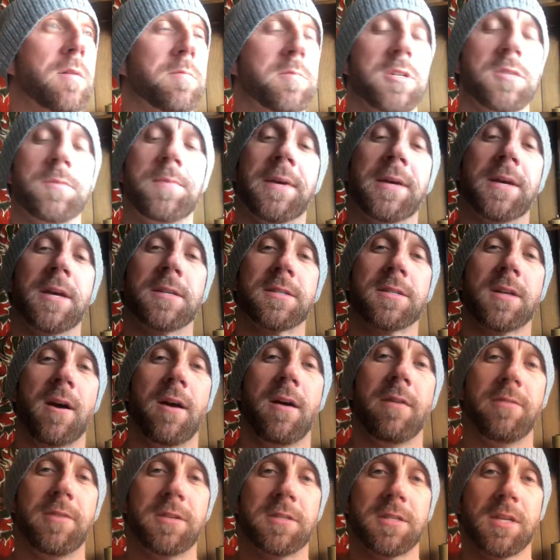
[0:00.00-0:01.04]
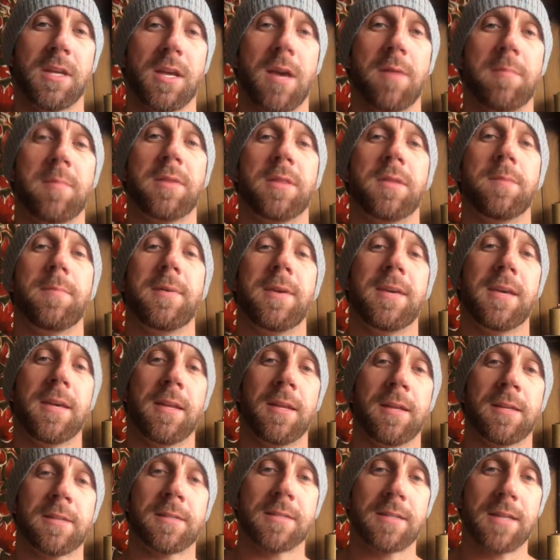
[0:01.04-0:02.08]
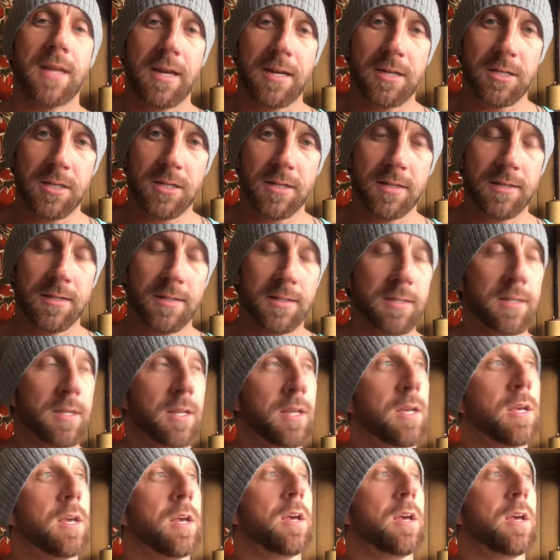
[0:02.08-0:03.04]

just because obviously I'm in the beginning stages.